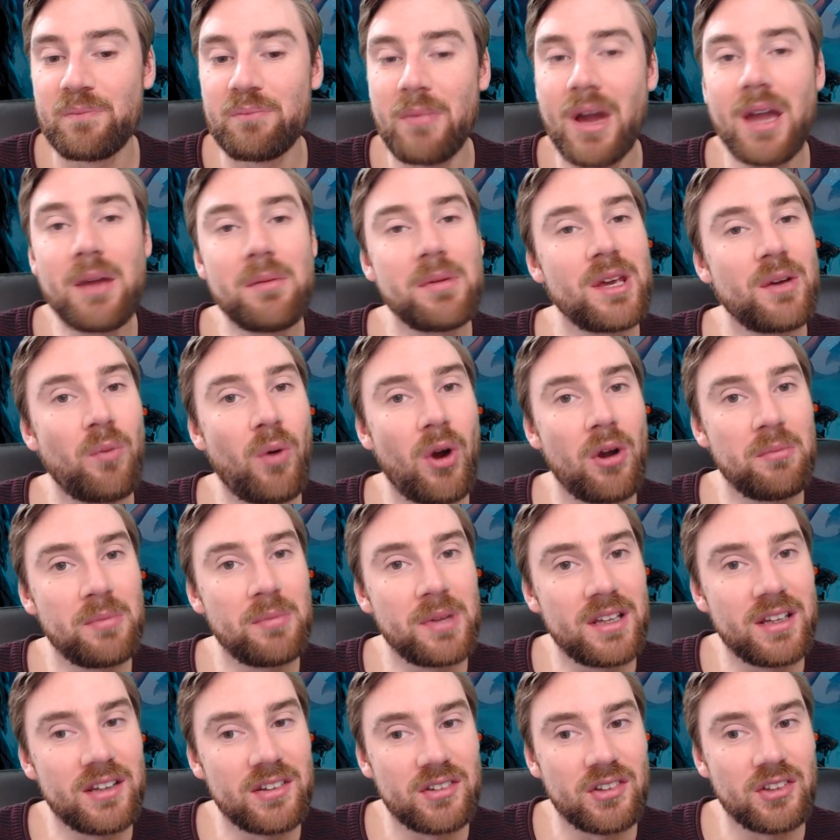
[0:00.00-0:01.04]
maybe it won't
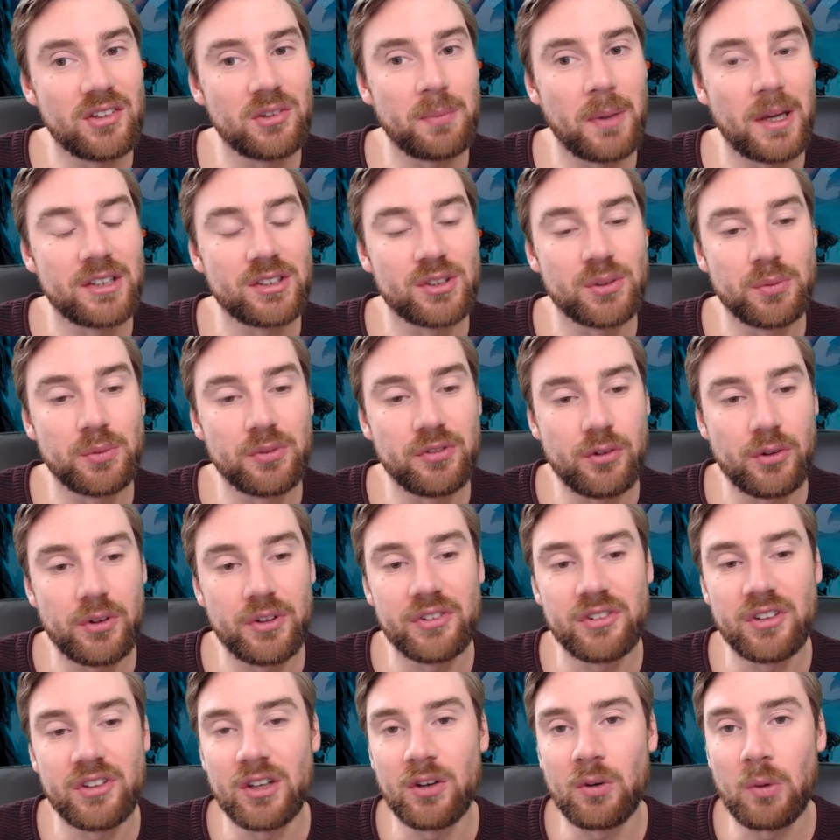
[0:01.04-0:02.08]
be this expansion. We've already
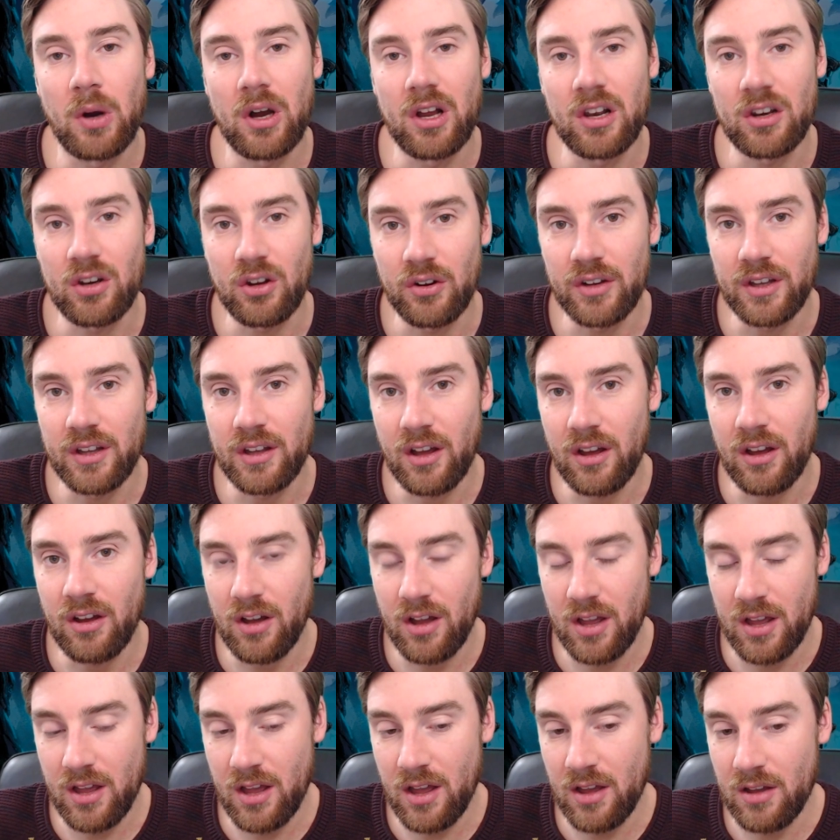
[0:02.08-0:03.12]
seen quite a lot
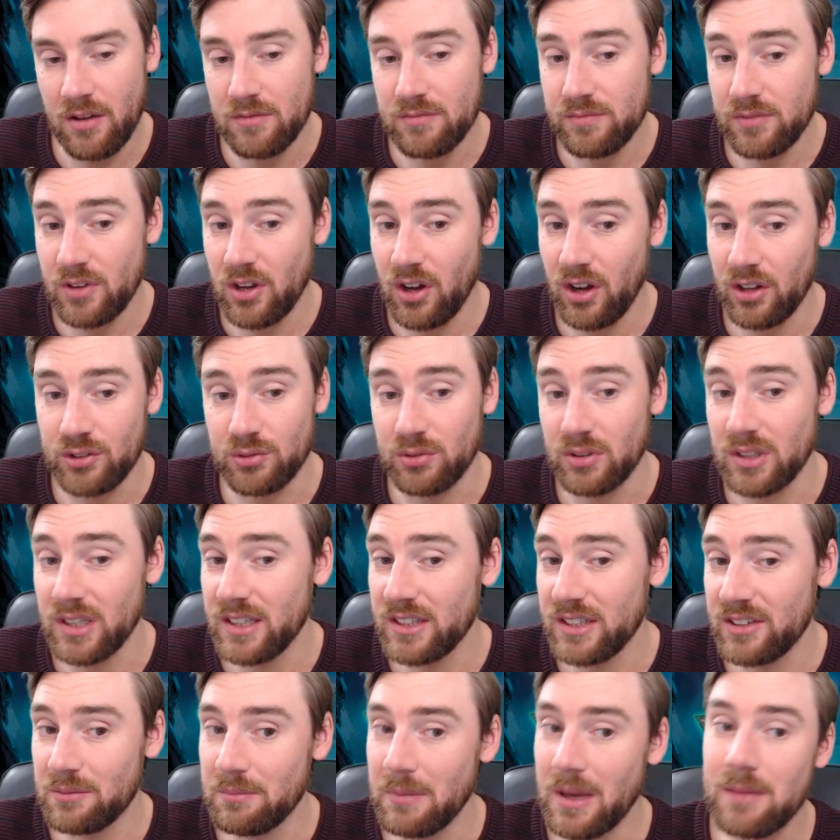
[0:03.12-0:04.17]
of cards
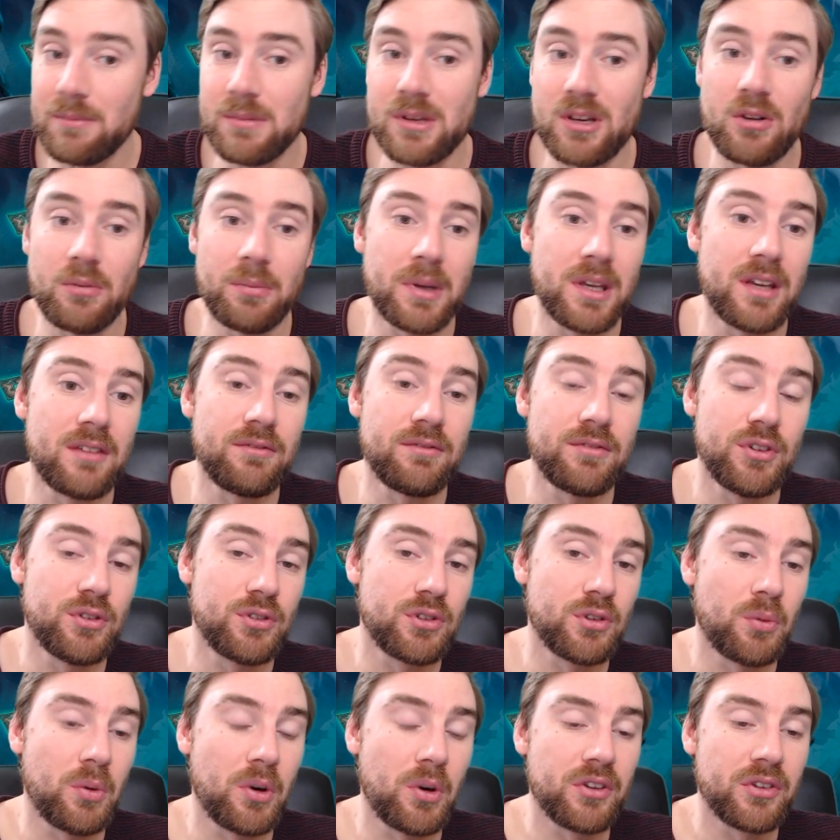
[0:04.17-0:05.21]
released. Maybe it'll be in
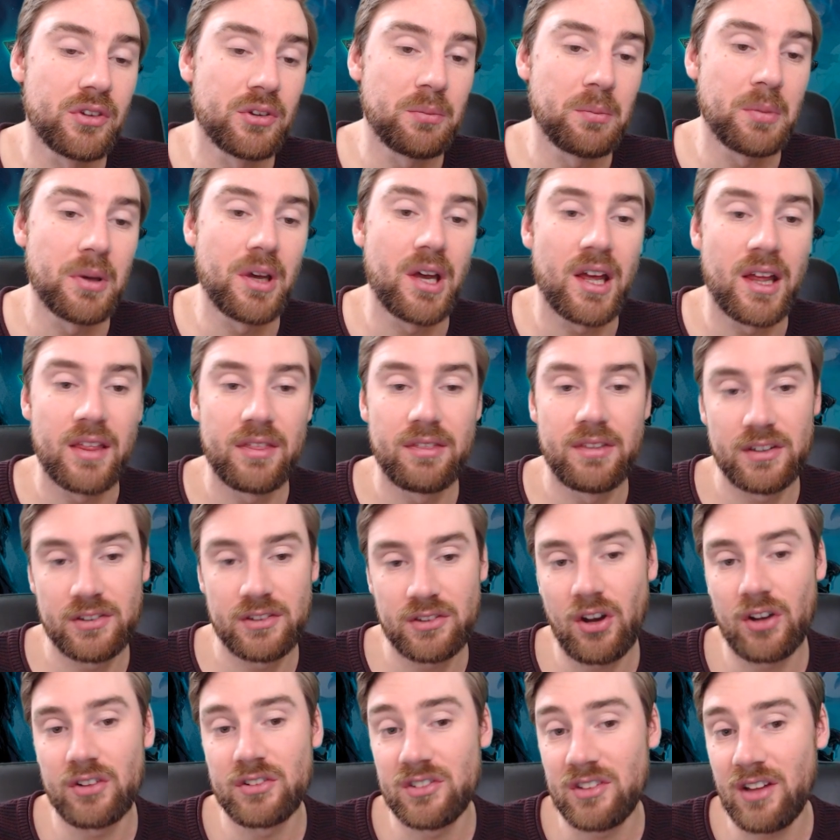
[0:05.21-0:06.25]
future ones, but this
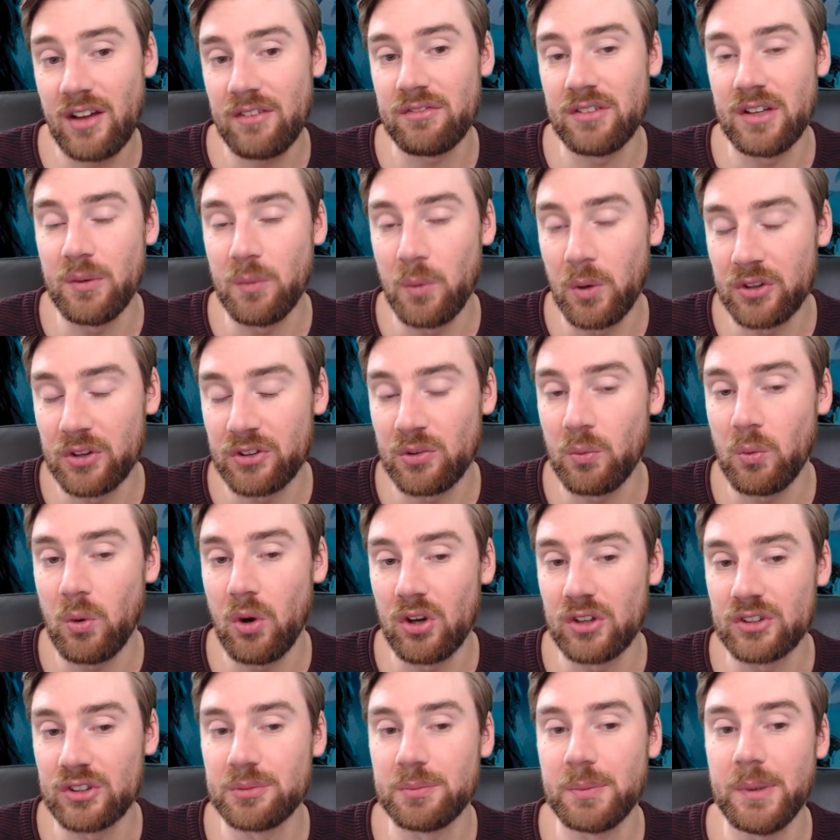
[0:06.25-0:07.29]
card's definitely one to
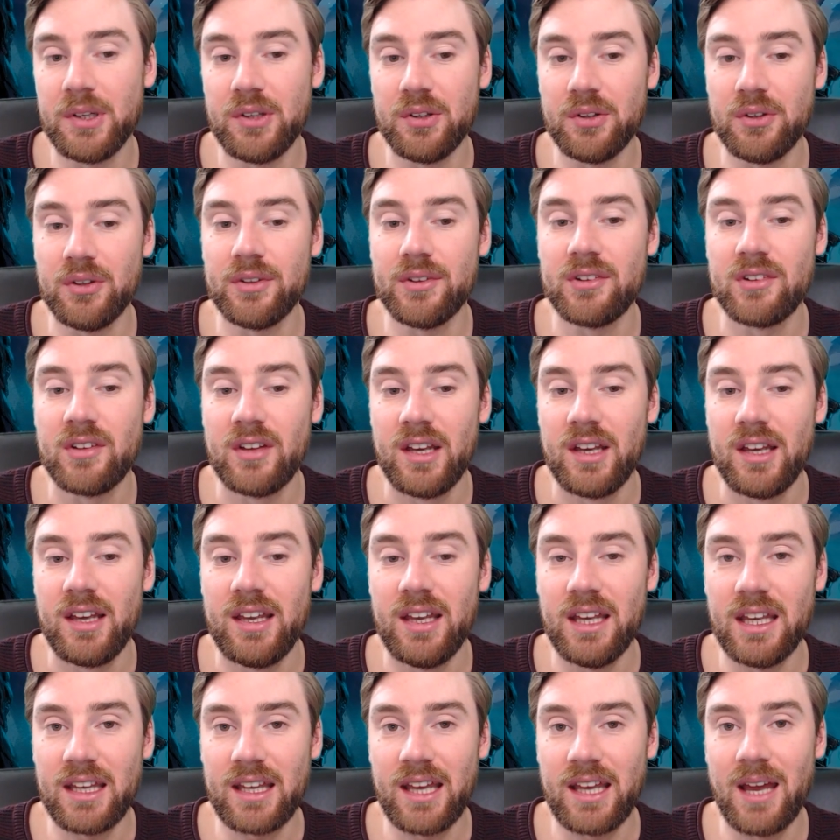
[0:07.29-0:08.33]
watch because
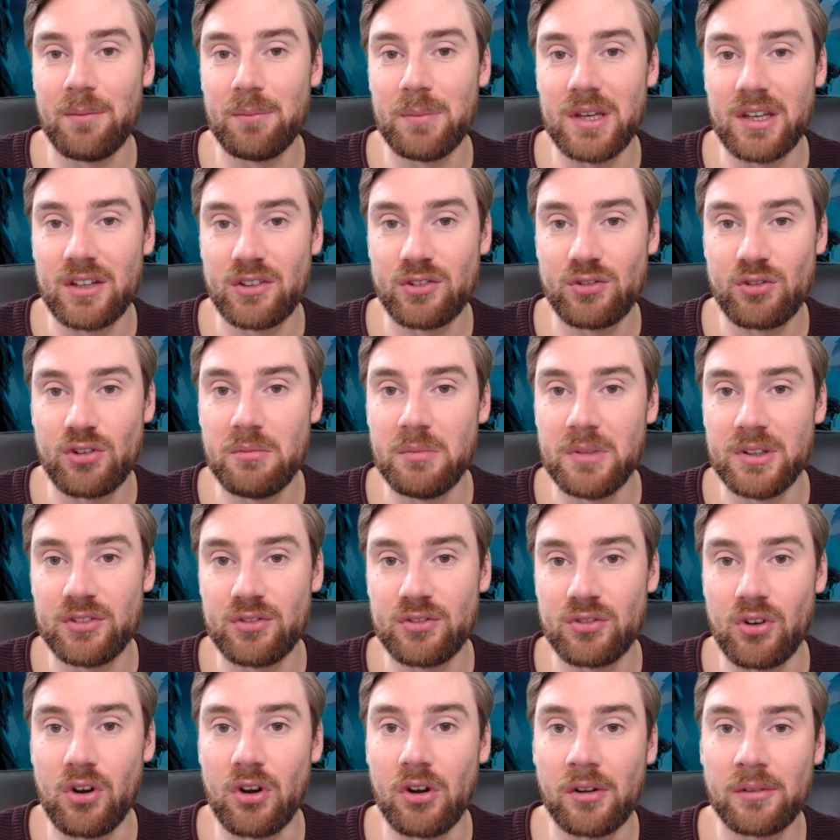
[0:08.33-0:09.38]
it can be extremely
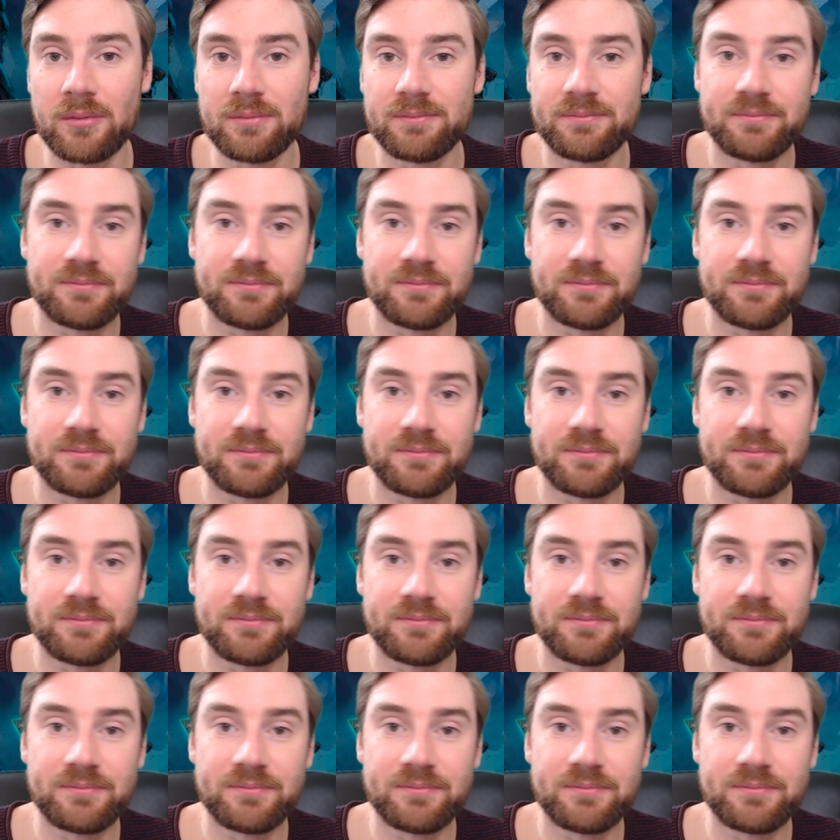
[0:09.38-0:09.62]
strong.